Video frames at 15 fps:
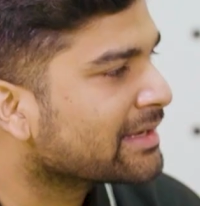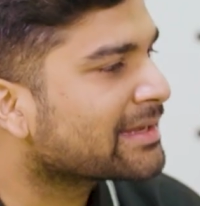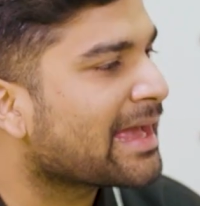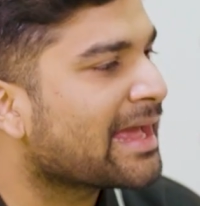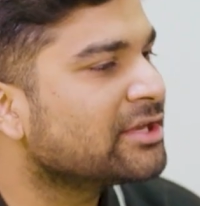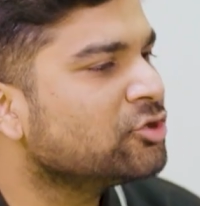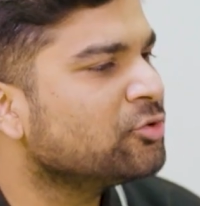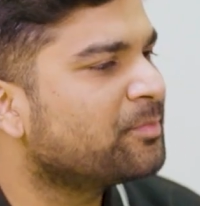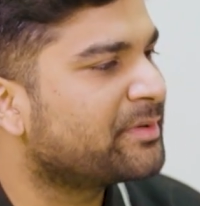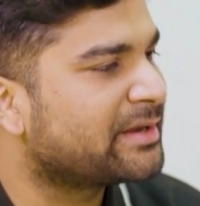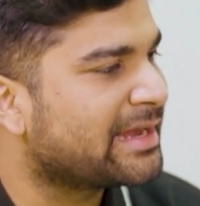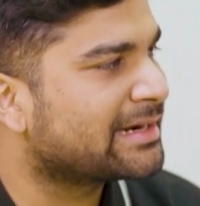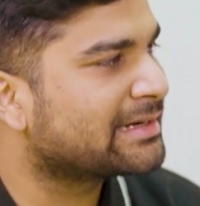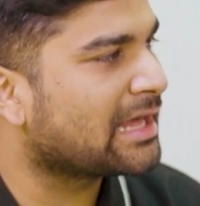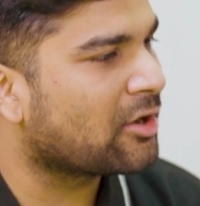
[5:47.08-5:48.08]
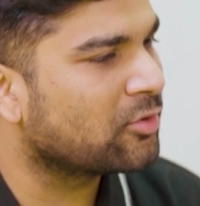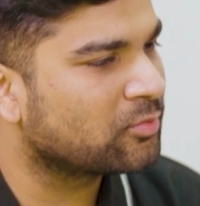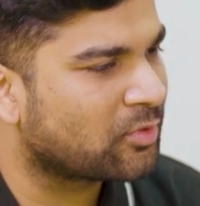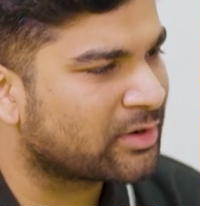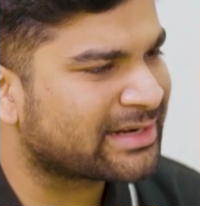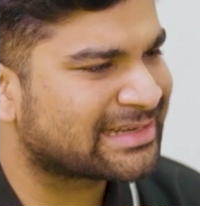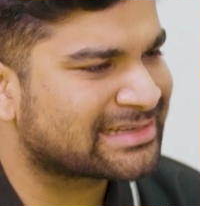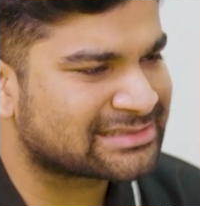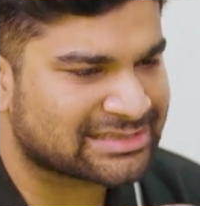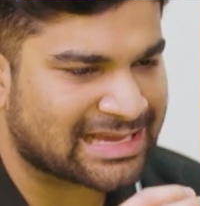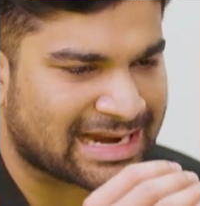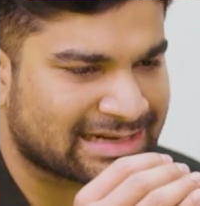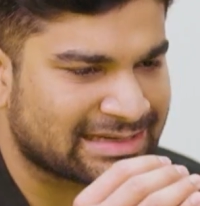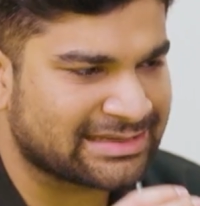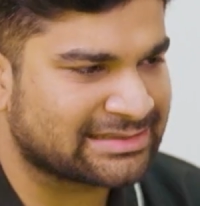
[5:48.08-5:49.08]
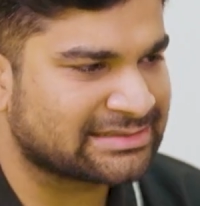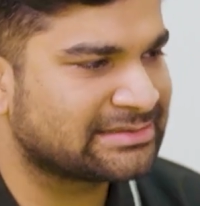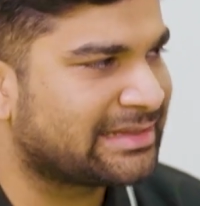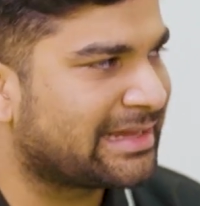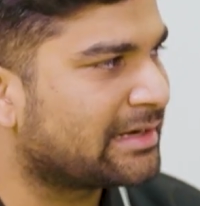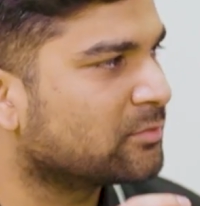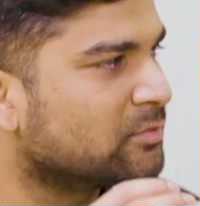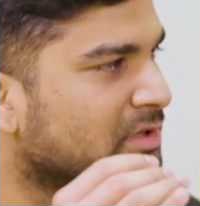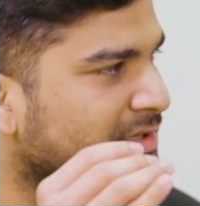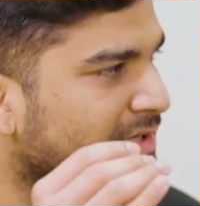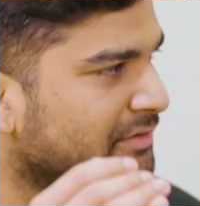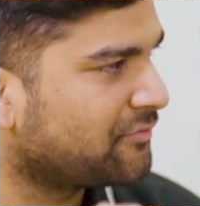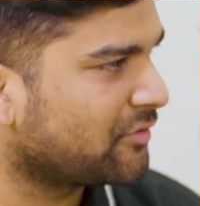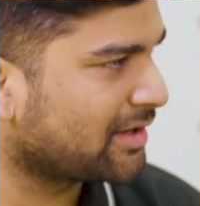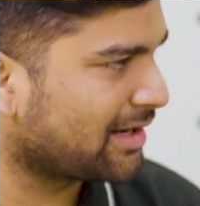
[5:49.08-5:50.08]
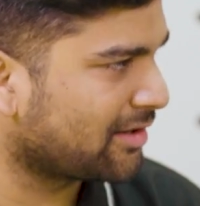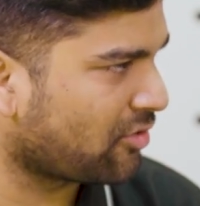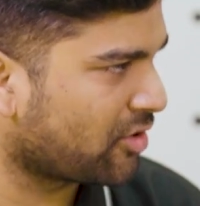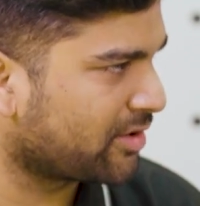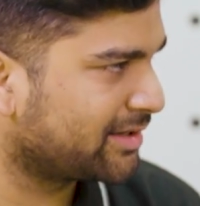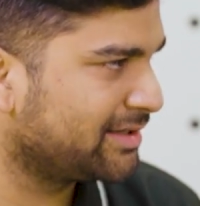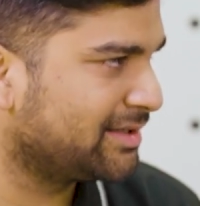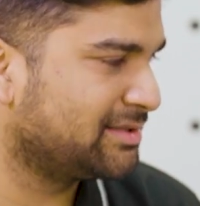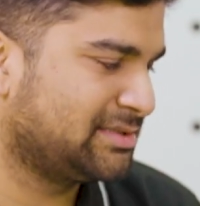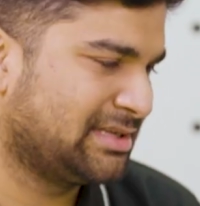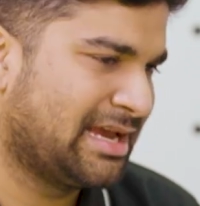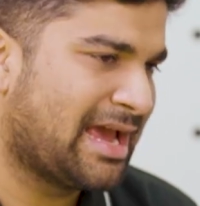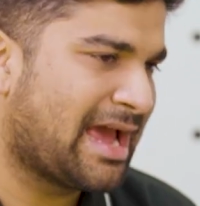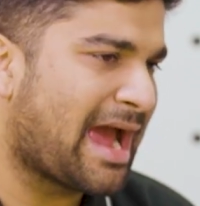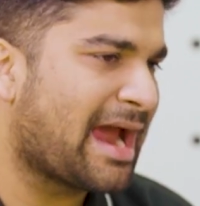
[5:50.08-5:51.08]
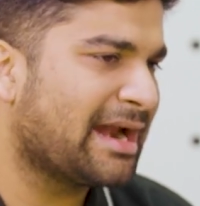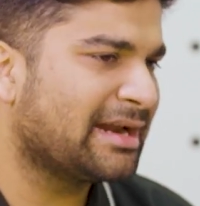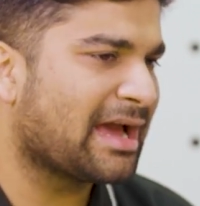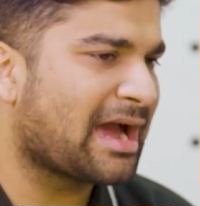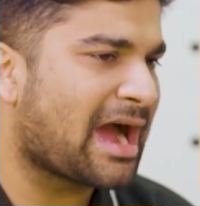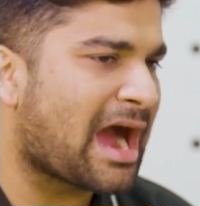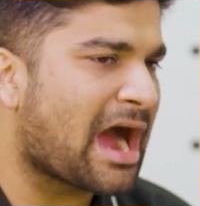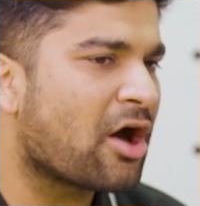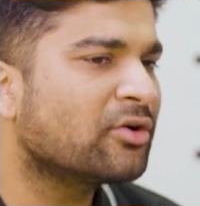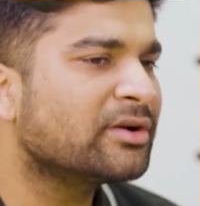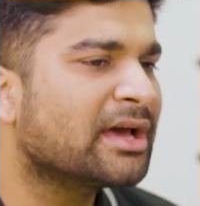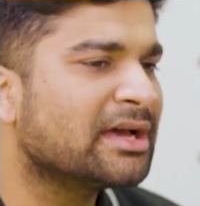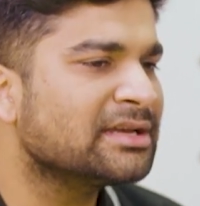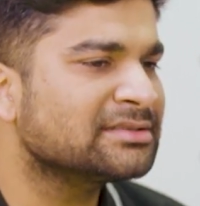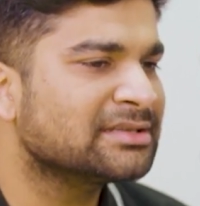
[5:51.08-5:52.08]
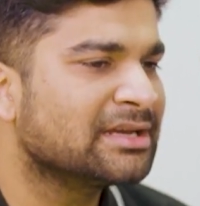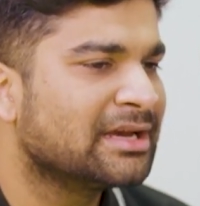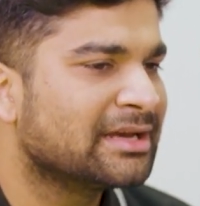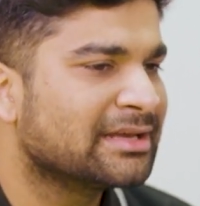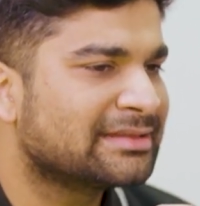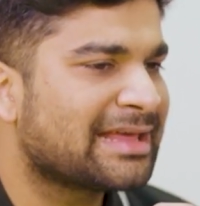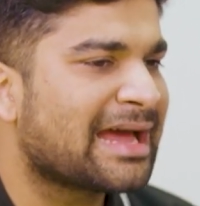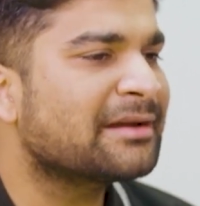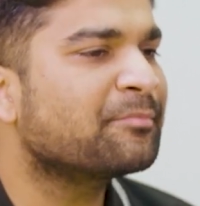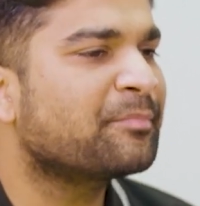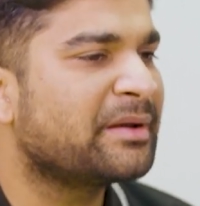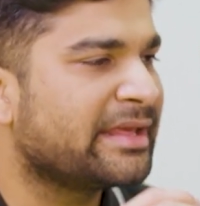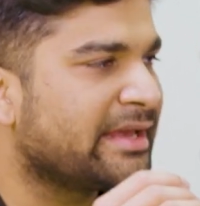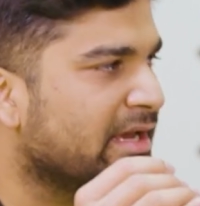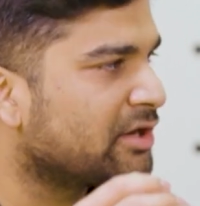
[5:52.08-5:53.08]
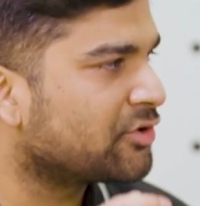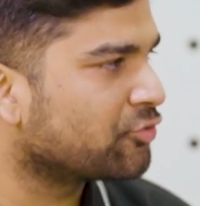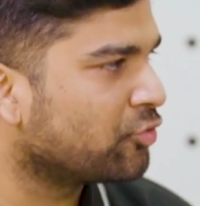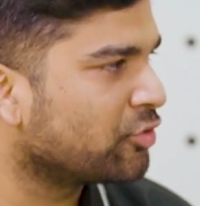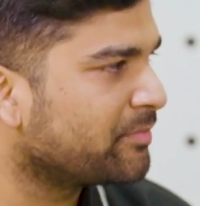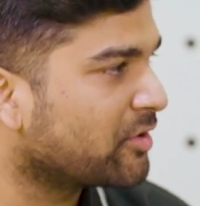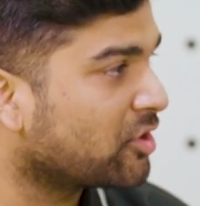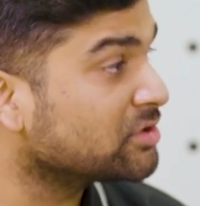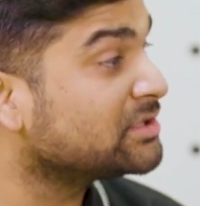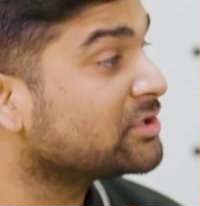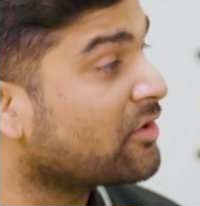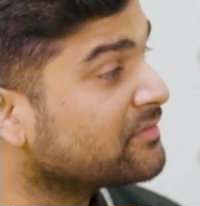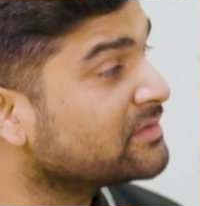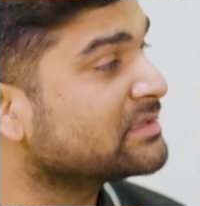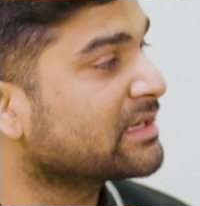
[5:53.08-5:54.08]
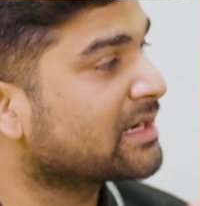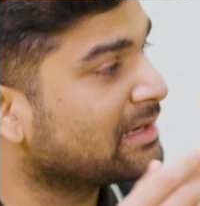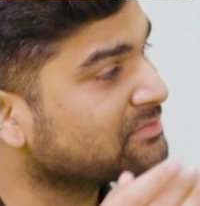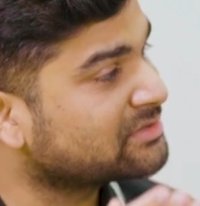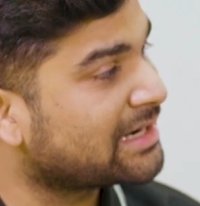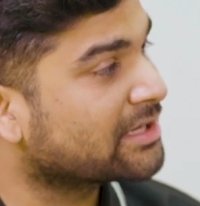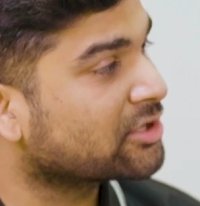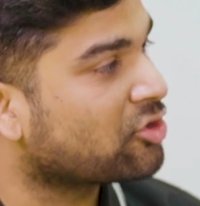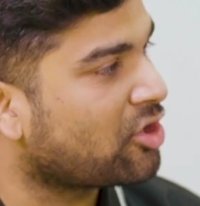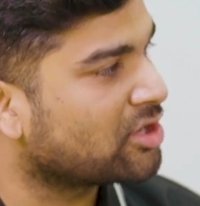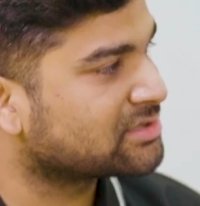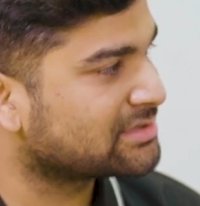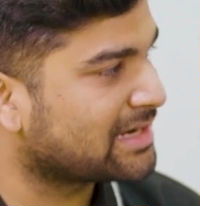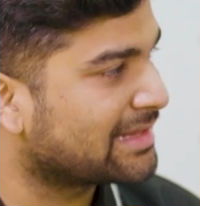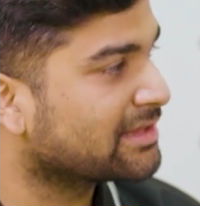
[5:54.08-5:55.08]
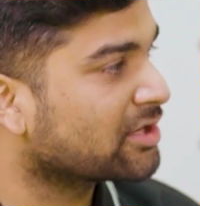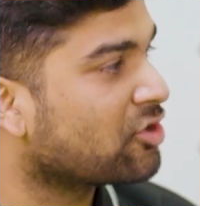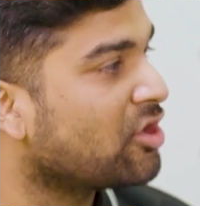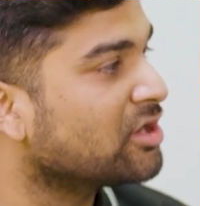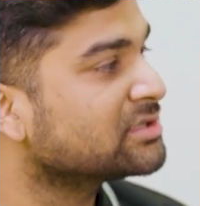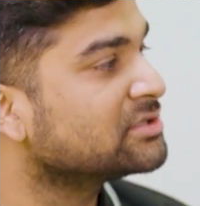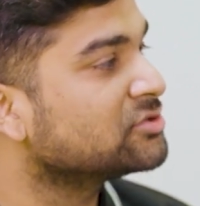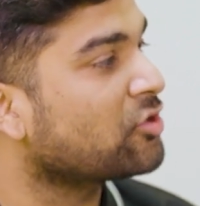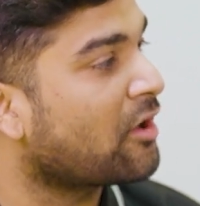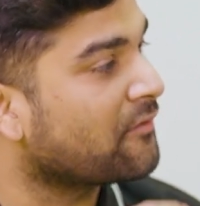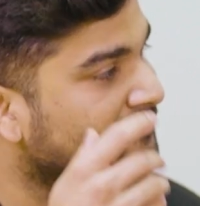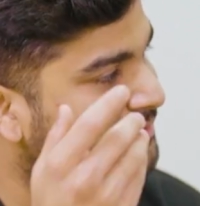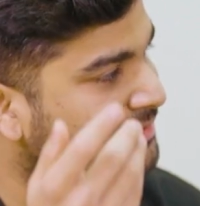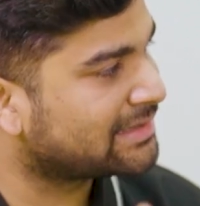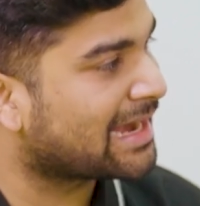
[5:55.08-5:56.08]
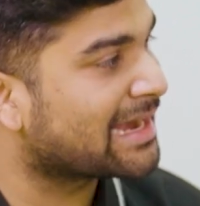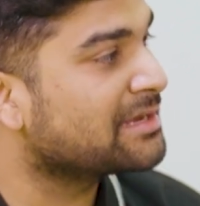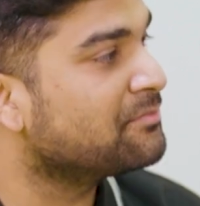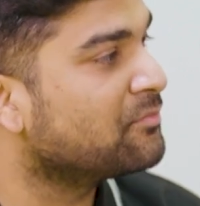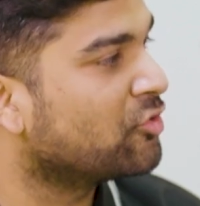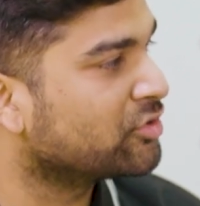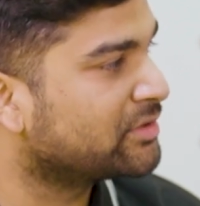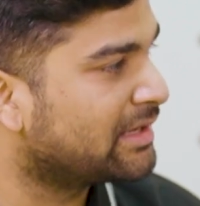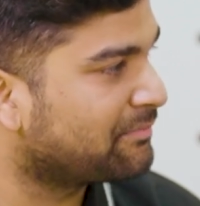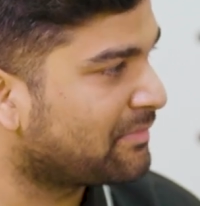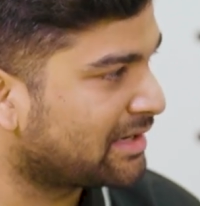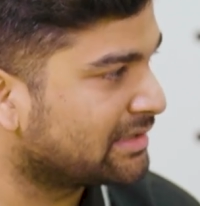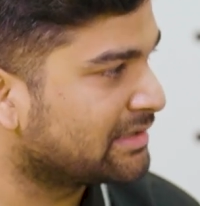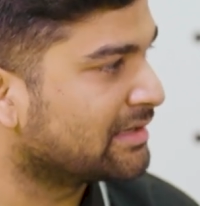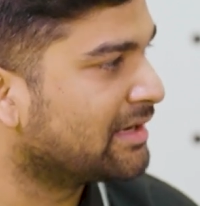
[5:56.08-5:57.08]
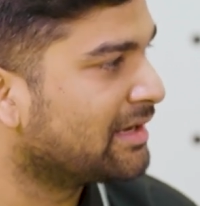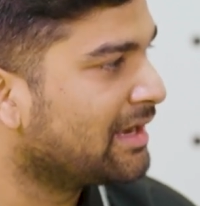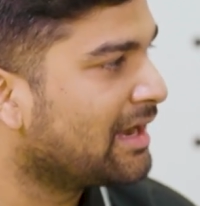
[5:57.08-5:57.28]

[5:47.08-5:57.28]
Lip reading: Can you break down what exactly is networking for our audience, and how does that play a role? Because it obviously comes at a cost, and the cost is often time more than money.